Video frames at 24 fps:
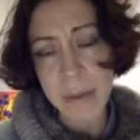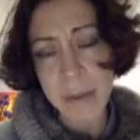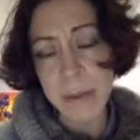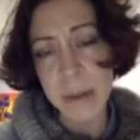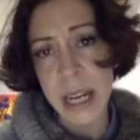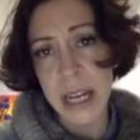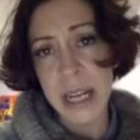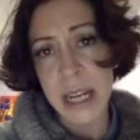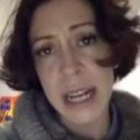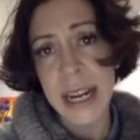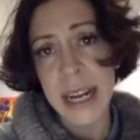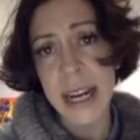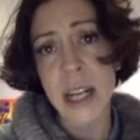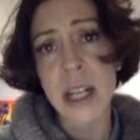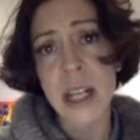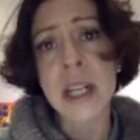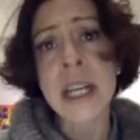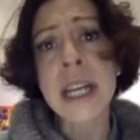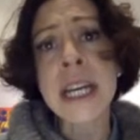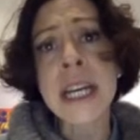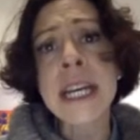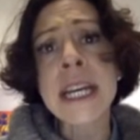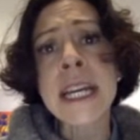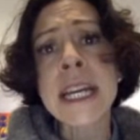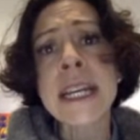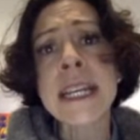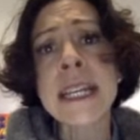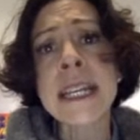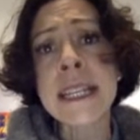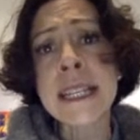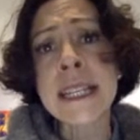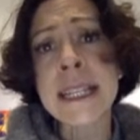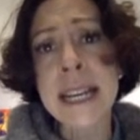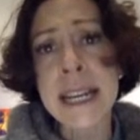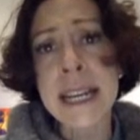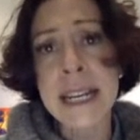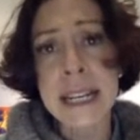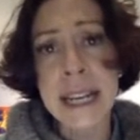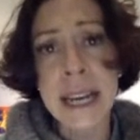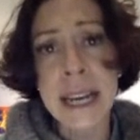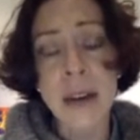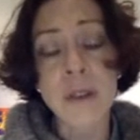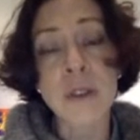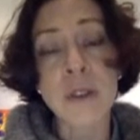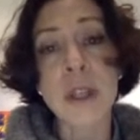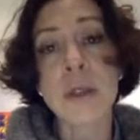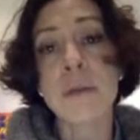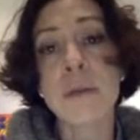that plan of care inside and
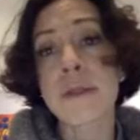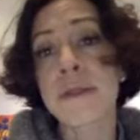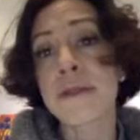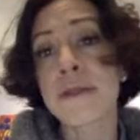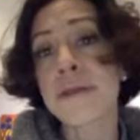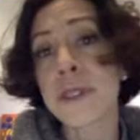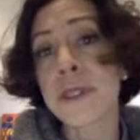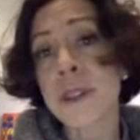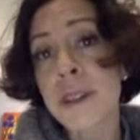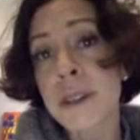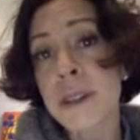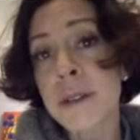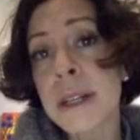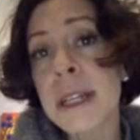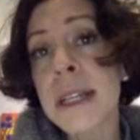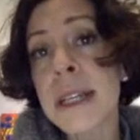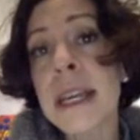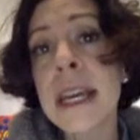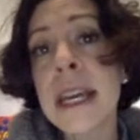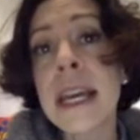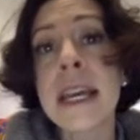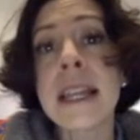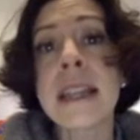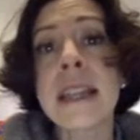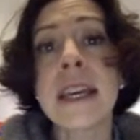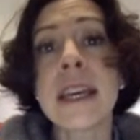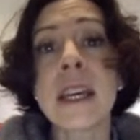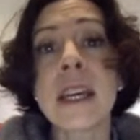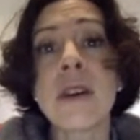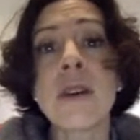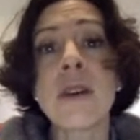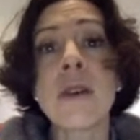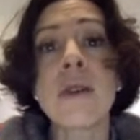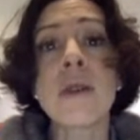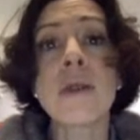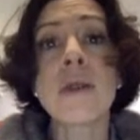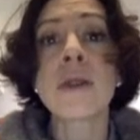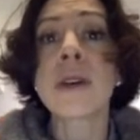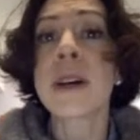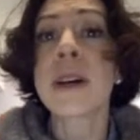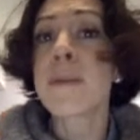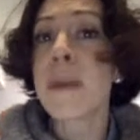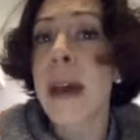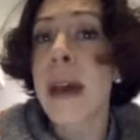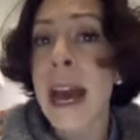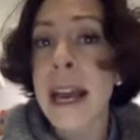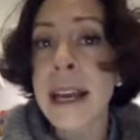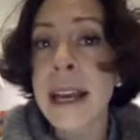out, that you refer to it, that you
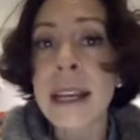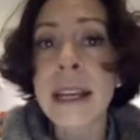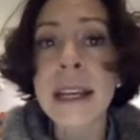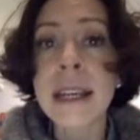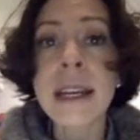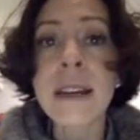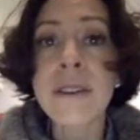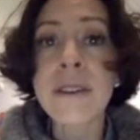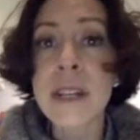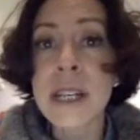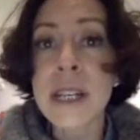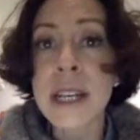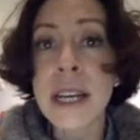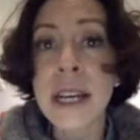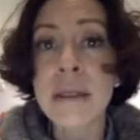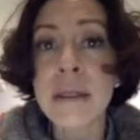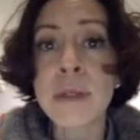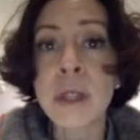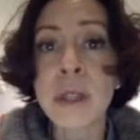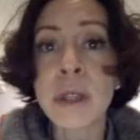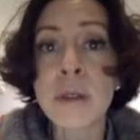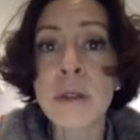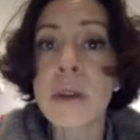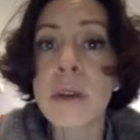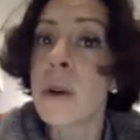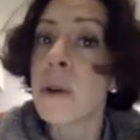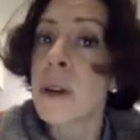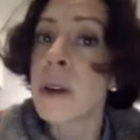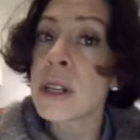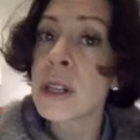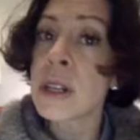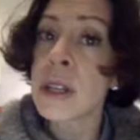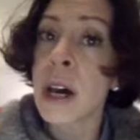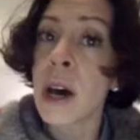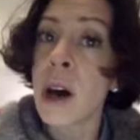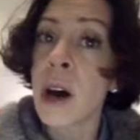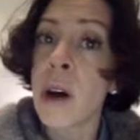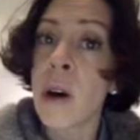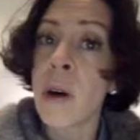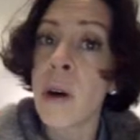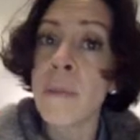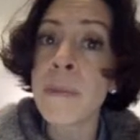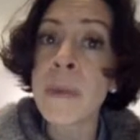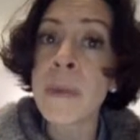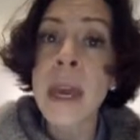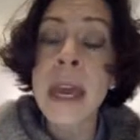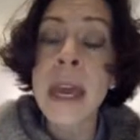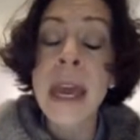look back at it every time you go into the
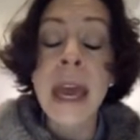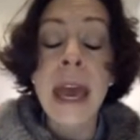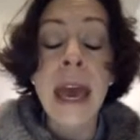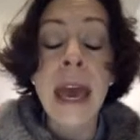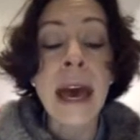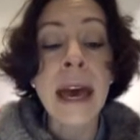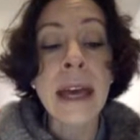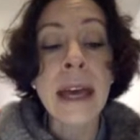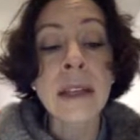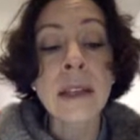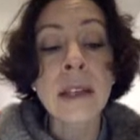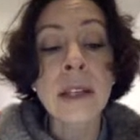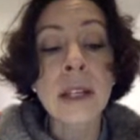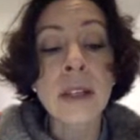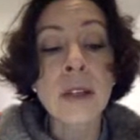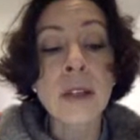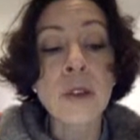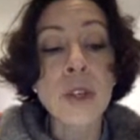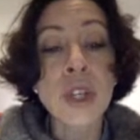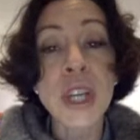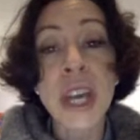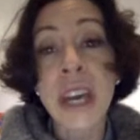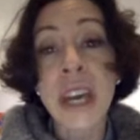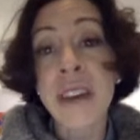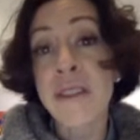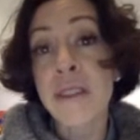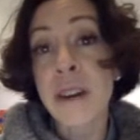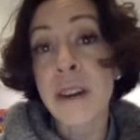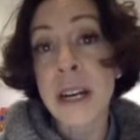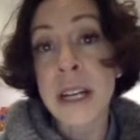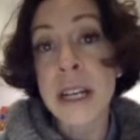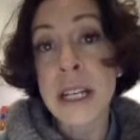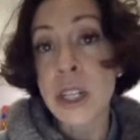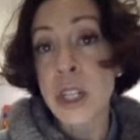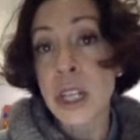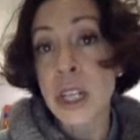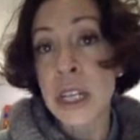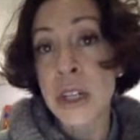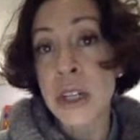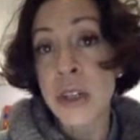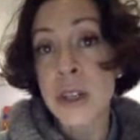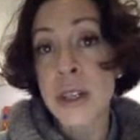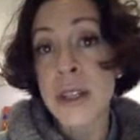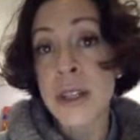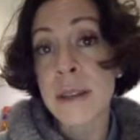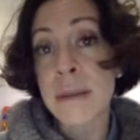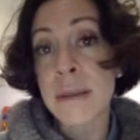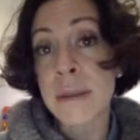home, and you check for any
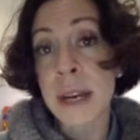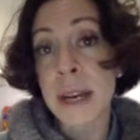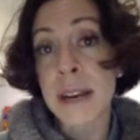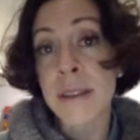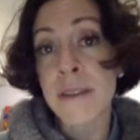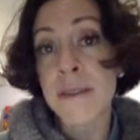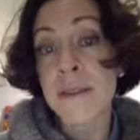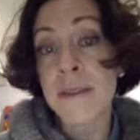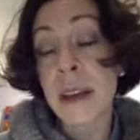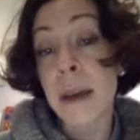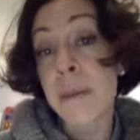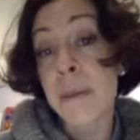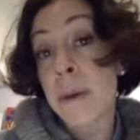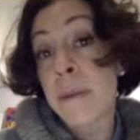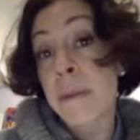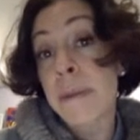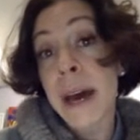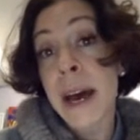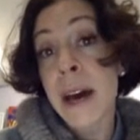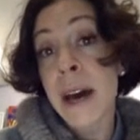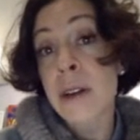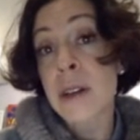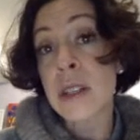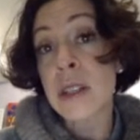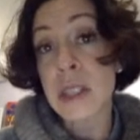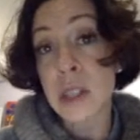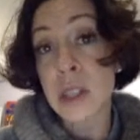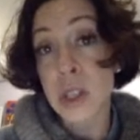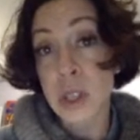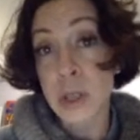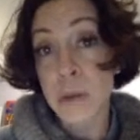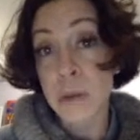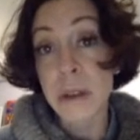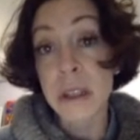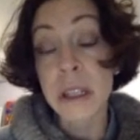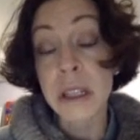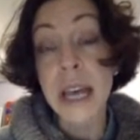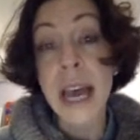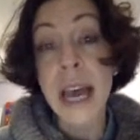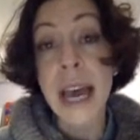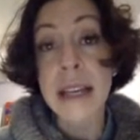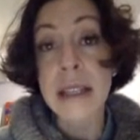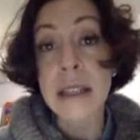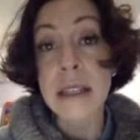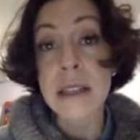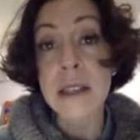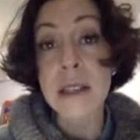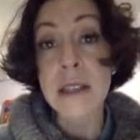changes that might have come about since you were
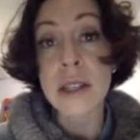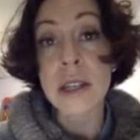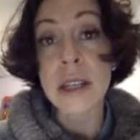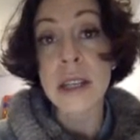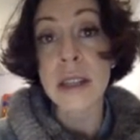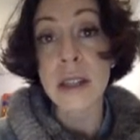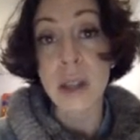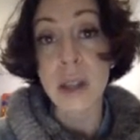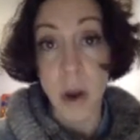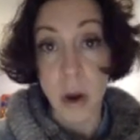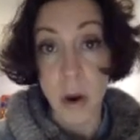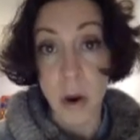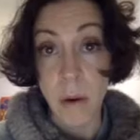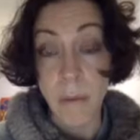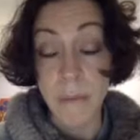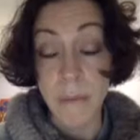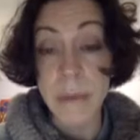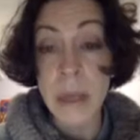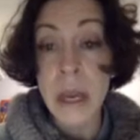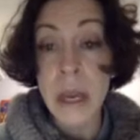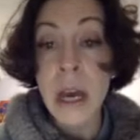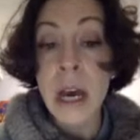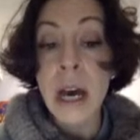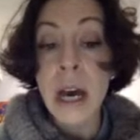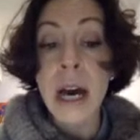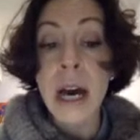last in the home.